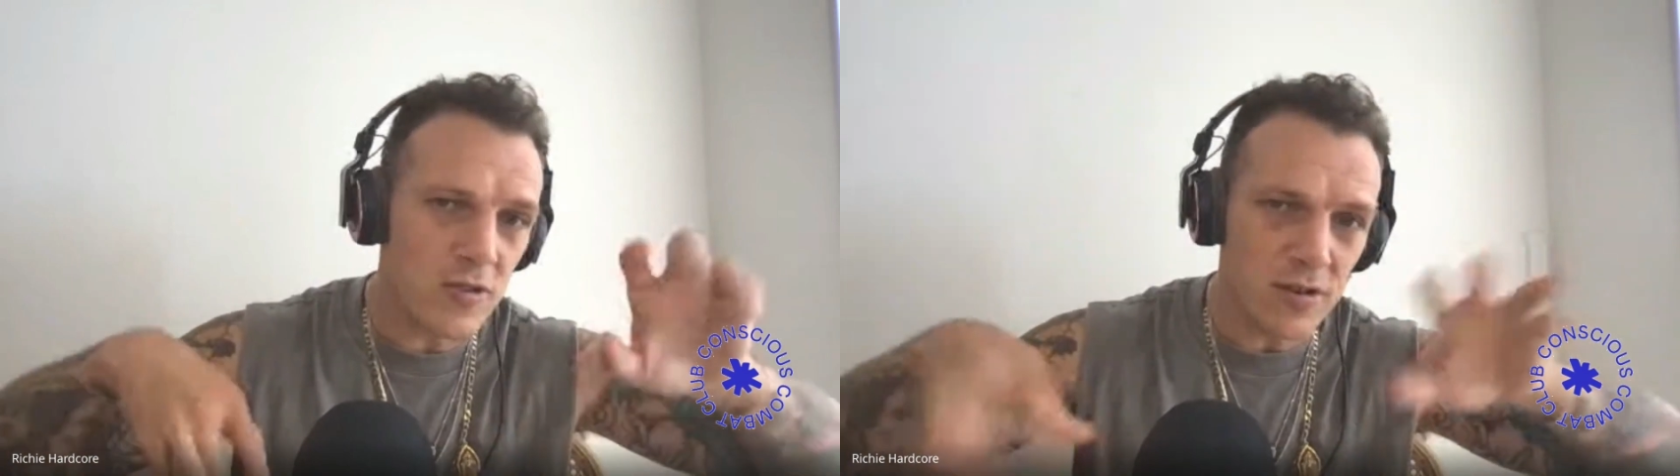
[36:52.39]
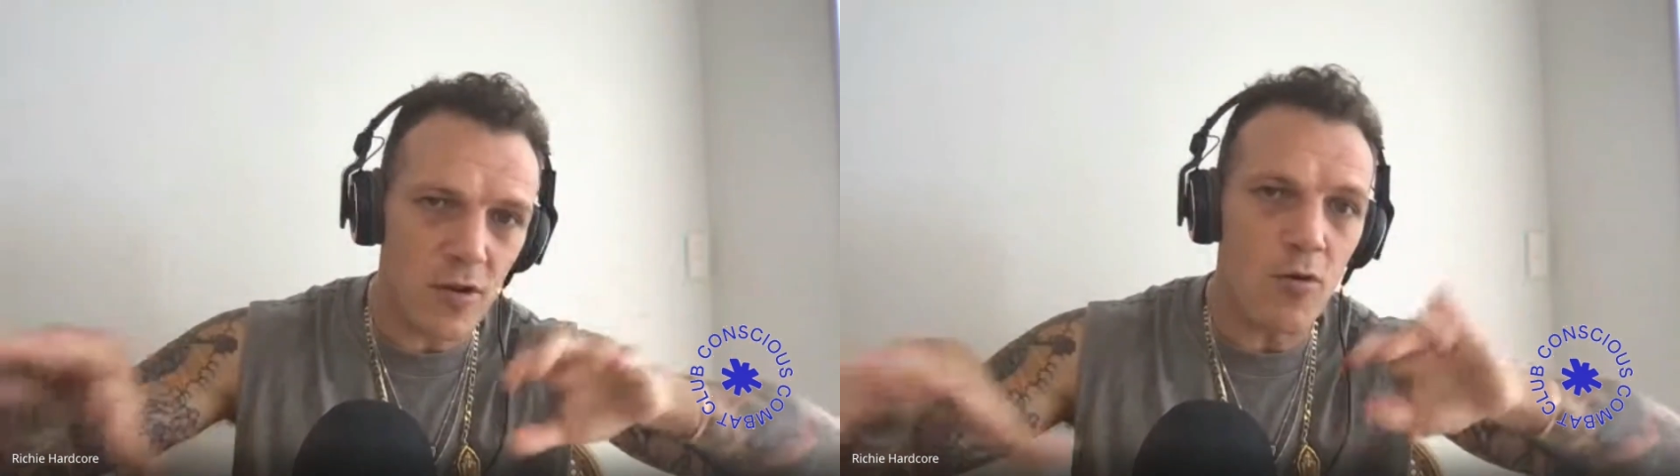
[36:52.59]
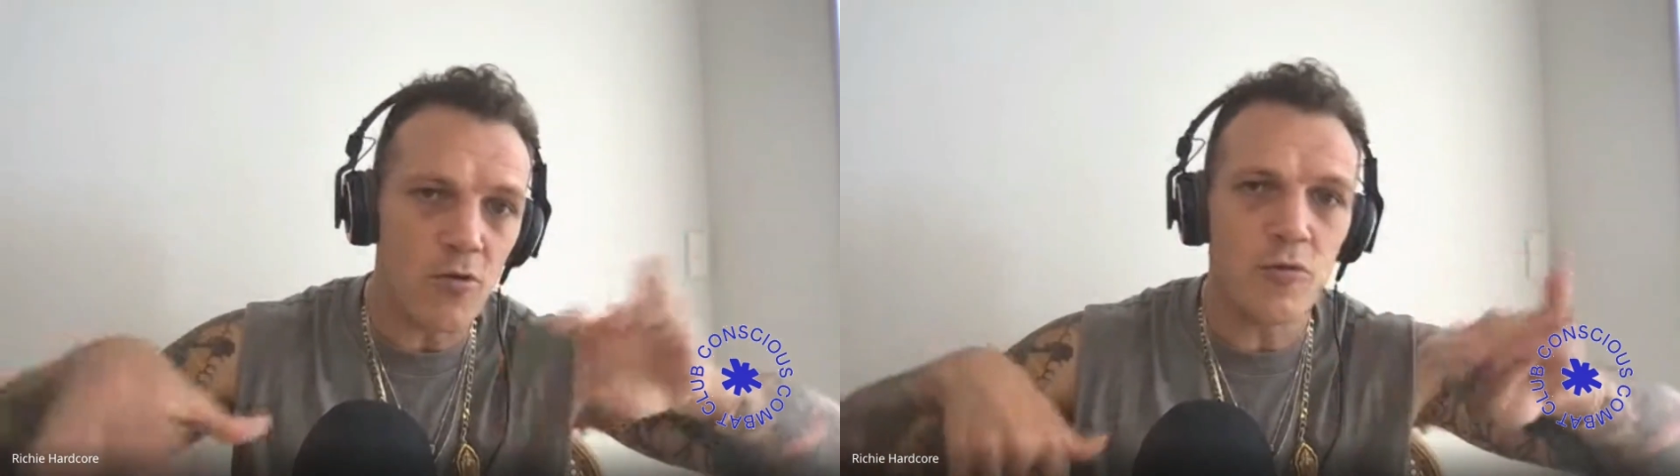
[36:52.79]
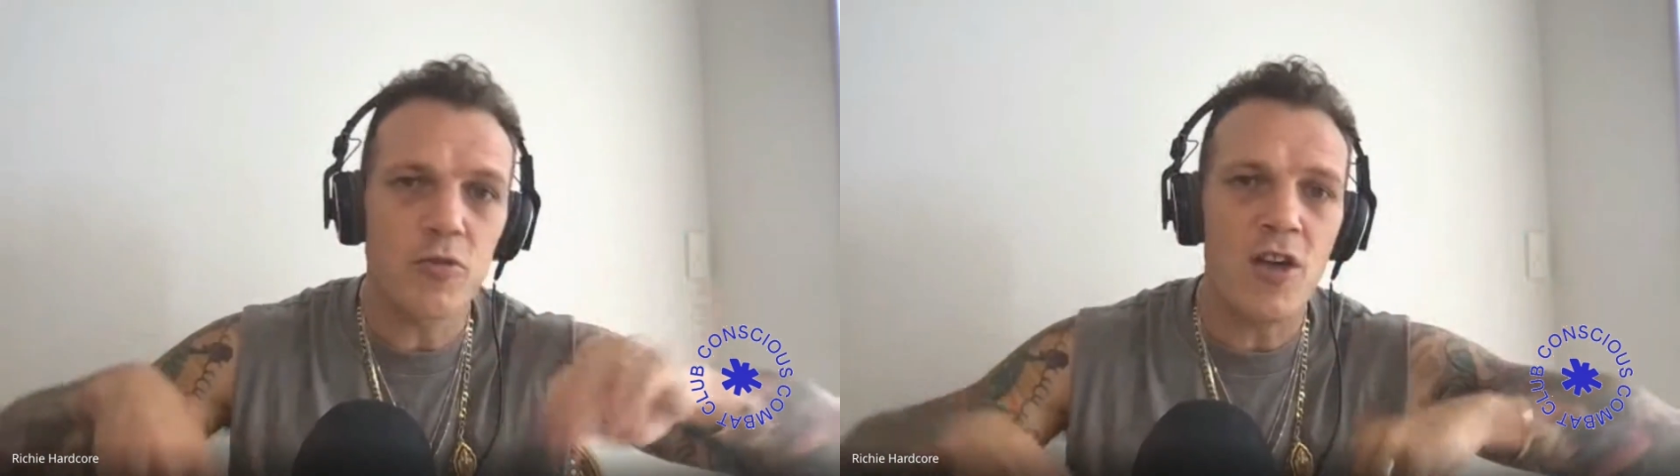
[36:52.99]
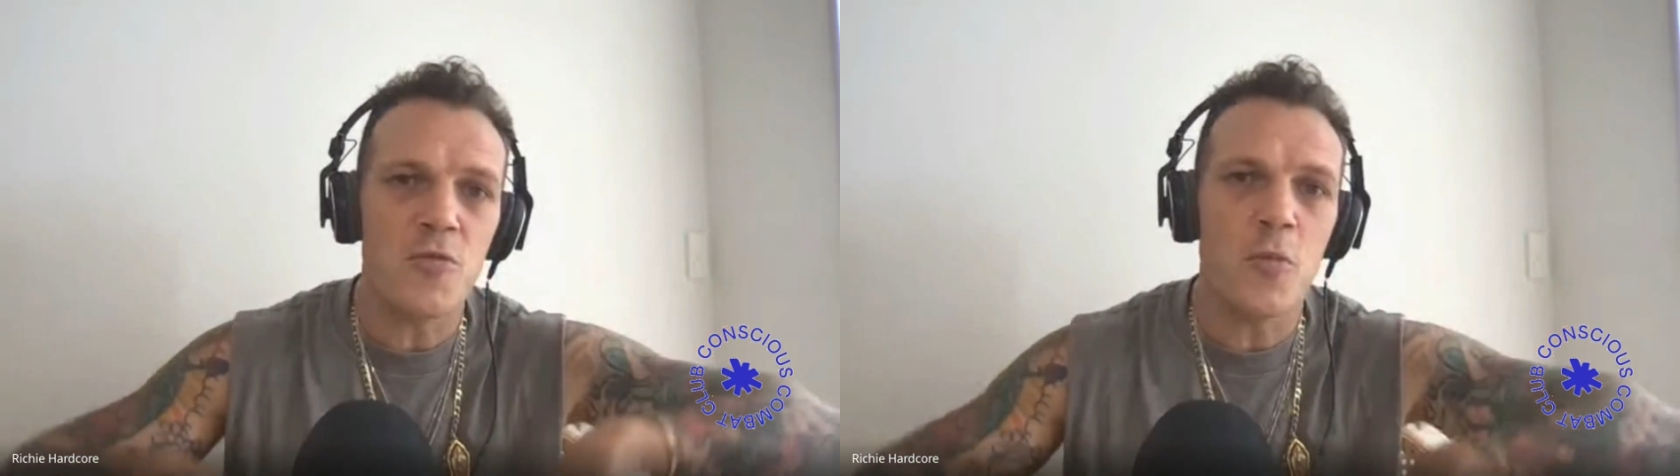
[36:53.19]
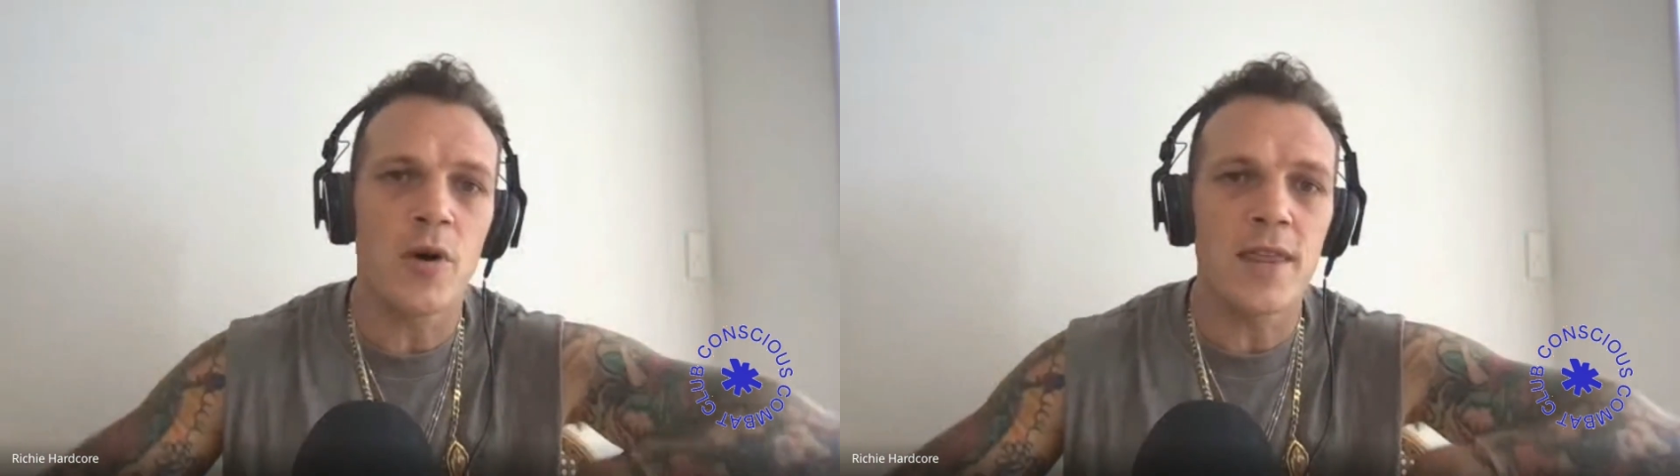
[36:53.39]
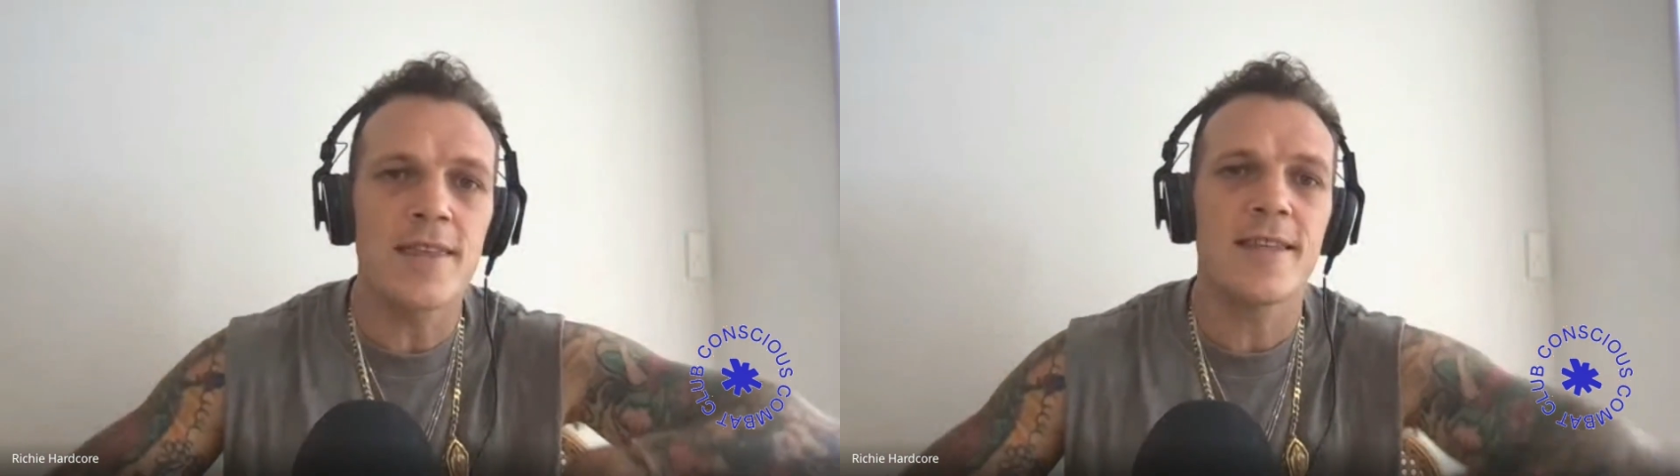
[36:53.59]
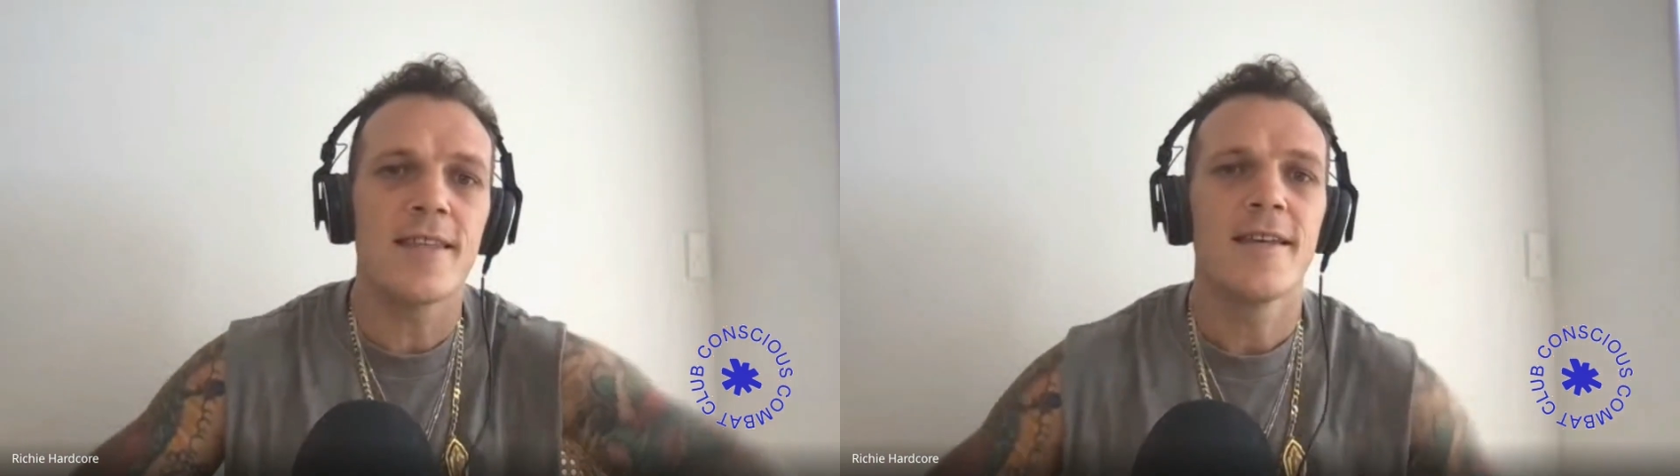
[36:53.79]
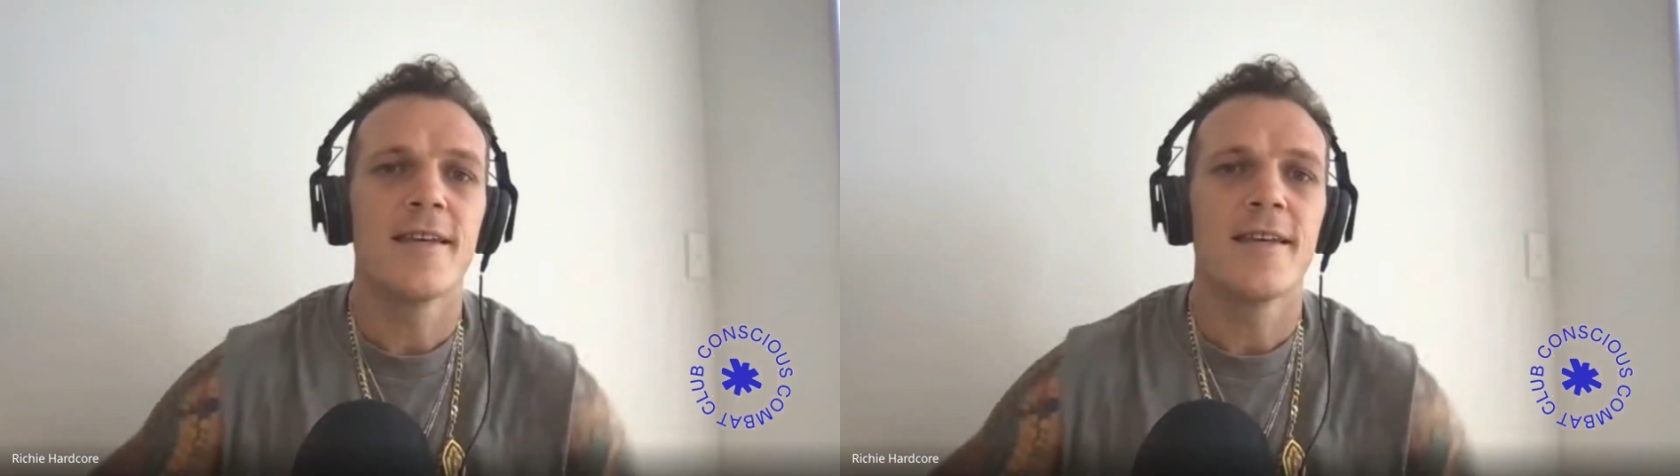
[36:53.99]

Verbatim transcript: the cultural touch points.